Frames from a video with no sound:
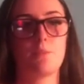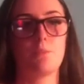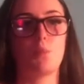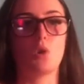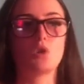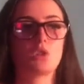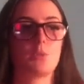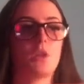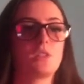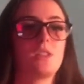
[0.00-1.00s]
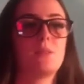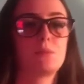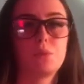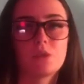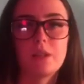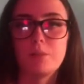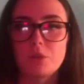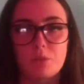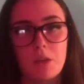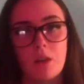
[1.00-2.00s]
but just because they seem small to them
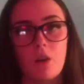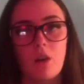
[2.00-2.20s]
doesn't mean they are.